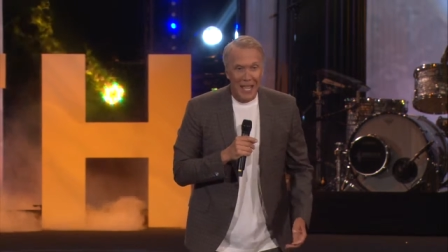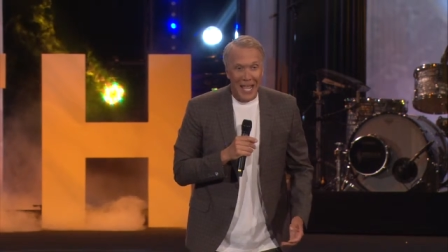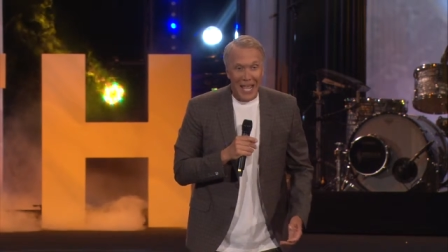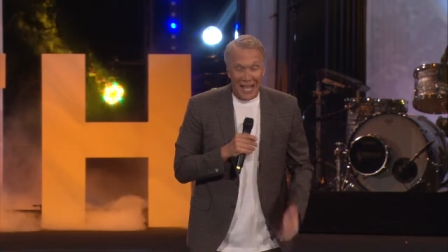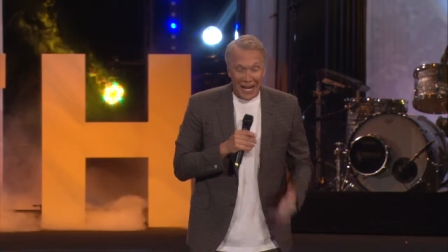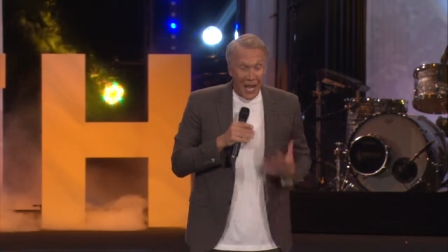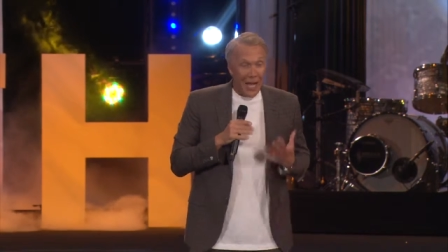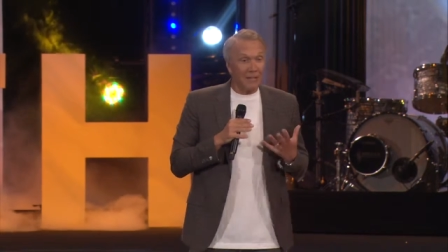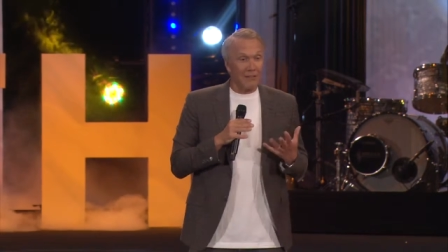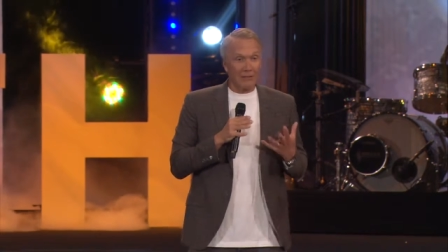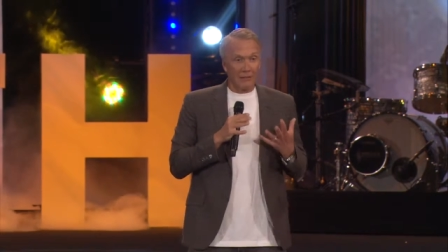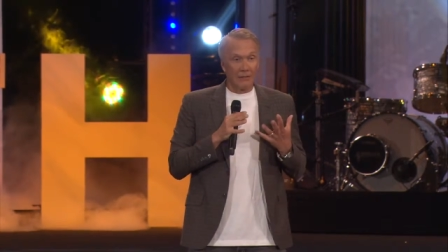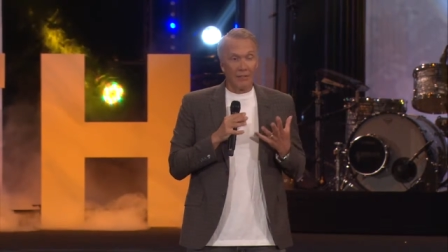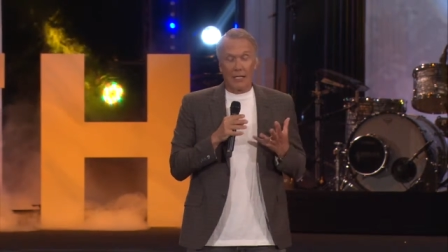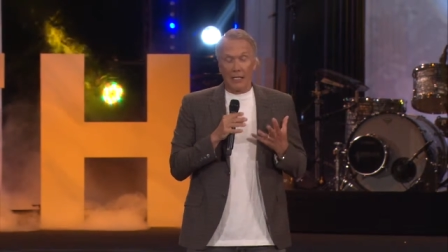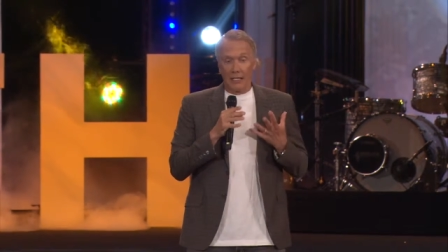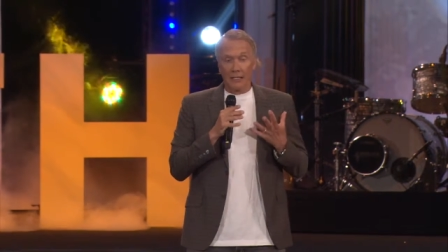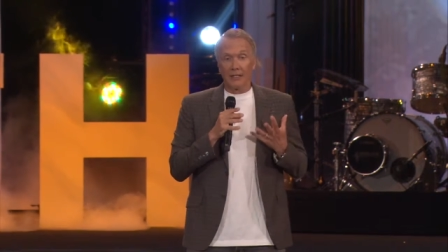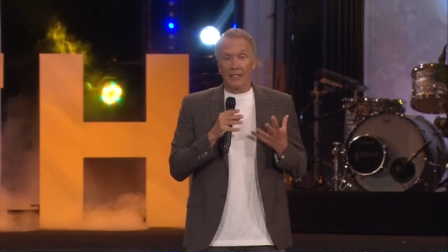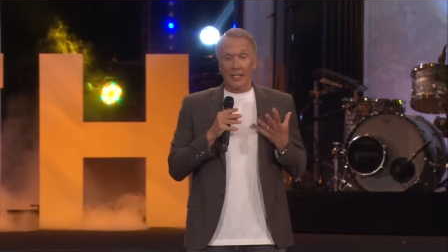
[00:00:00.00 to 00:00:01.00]
and I
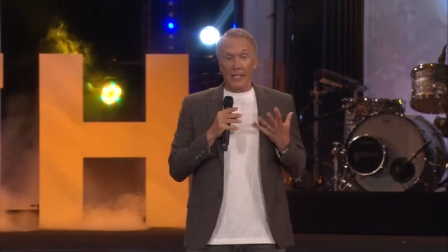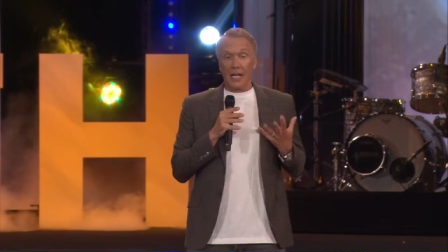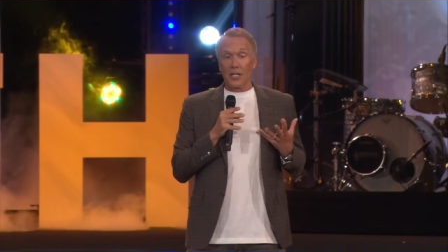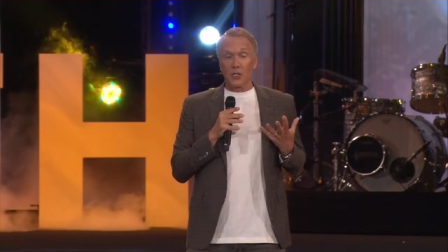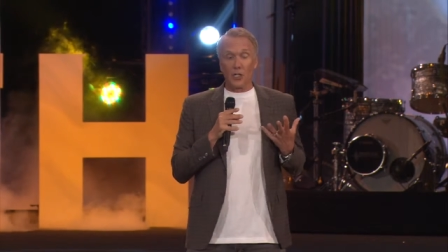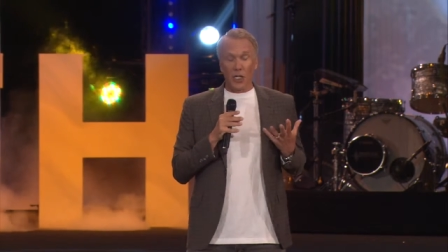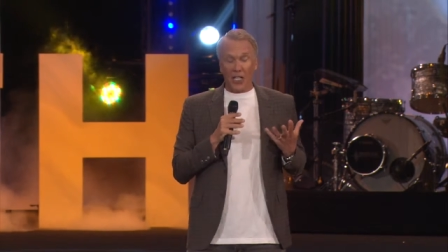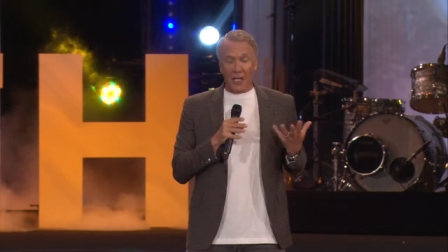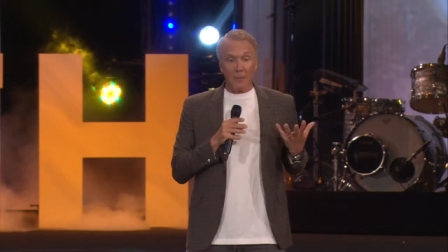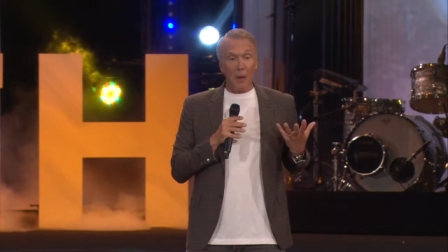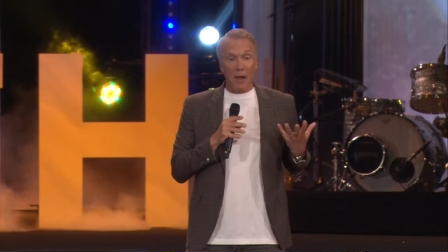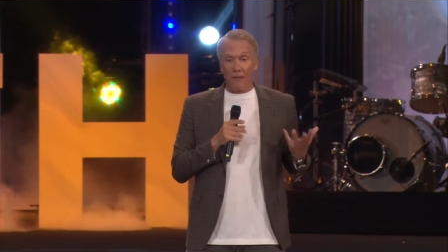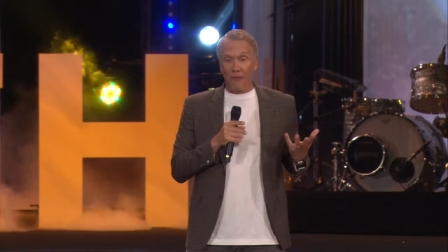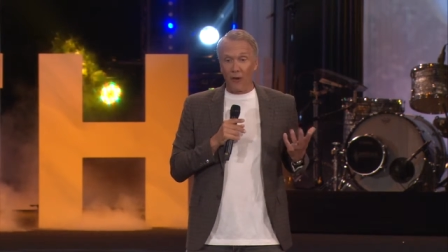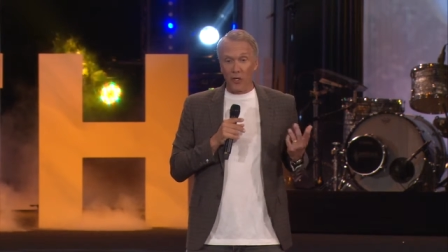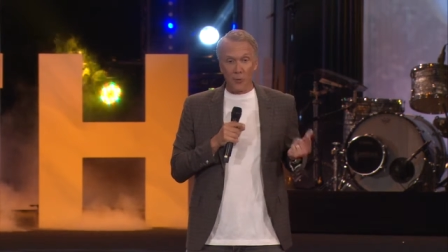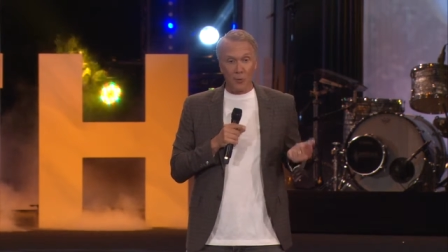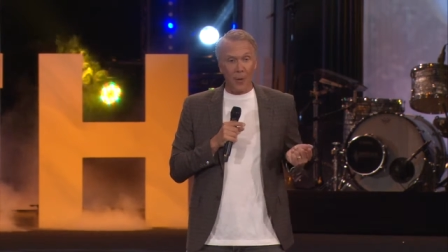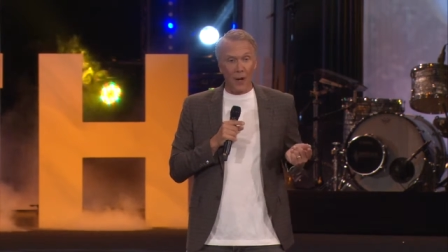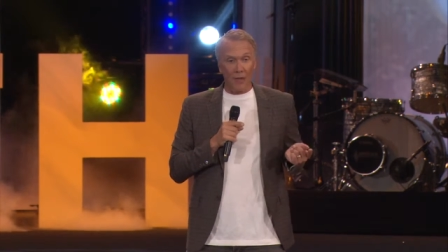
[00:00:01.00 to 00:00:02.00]
and I took in my
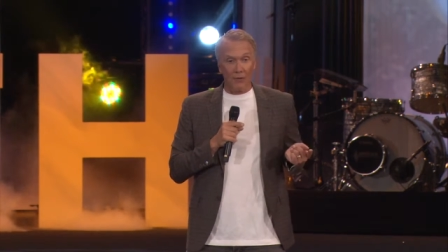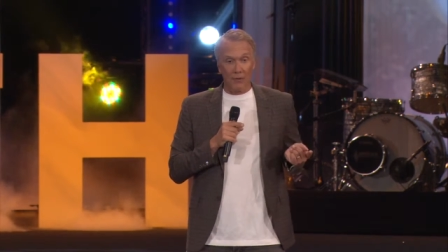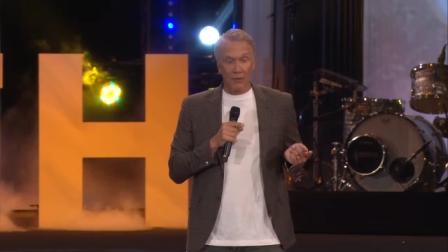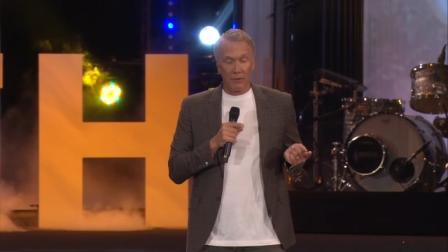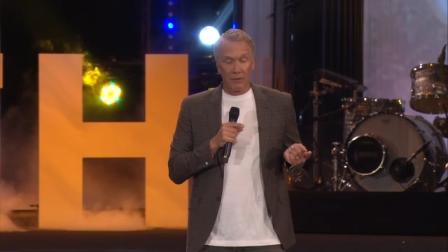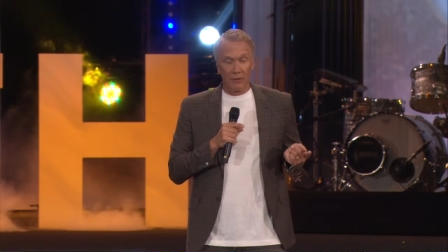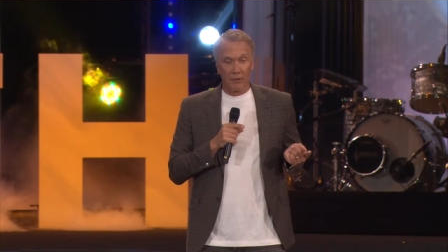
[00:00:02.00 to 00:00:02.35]
first breath.